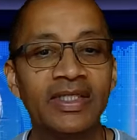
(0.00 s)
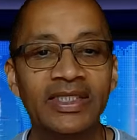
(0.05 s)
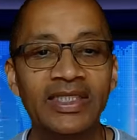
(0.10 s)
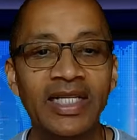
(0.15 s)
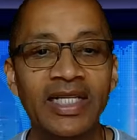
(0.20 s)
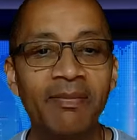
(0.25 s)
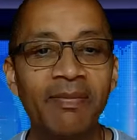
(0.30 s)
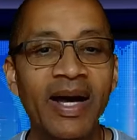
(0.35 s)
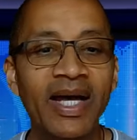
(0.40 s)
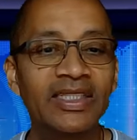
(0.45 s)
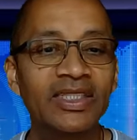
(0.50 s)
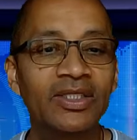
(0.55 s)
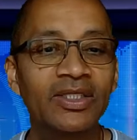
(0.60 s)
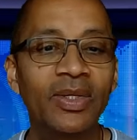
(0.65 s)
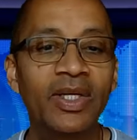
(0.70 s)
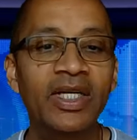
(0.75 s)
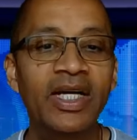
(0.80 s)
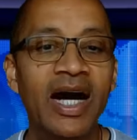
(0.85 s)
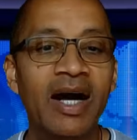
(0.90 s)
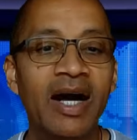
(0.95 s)
Somebody's
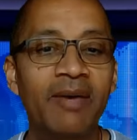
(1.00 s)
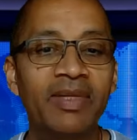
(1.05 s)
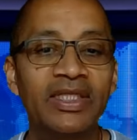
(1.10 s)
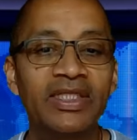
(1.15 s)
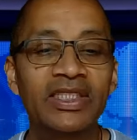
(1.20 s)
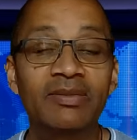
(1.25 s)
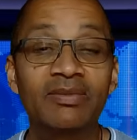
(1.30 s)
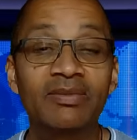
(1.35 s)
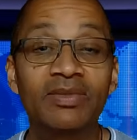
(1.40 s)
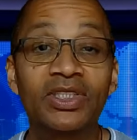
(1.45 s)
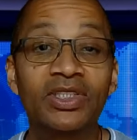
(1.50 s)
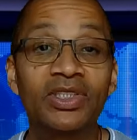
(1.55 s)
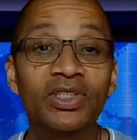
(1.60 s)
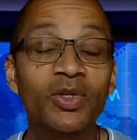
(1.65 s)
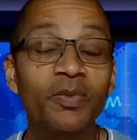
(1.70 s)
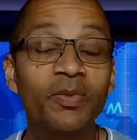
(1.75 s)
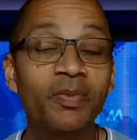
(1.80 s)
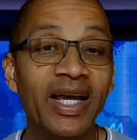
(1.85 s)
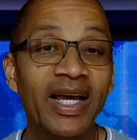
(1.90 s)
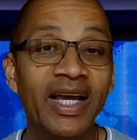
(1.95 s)
going to comment some
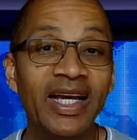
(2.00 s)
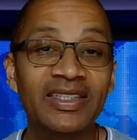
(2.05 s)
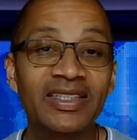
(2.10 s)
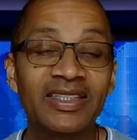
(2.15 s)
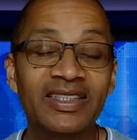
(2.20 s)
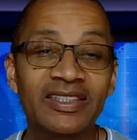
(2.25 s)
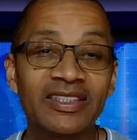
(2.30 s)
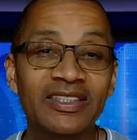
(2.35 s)
stupid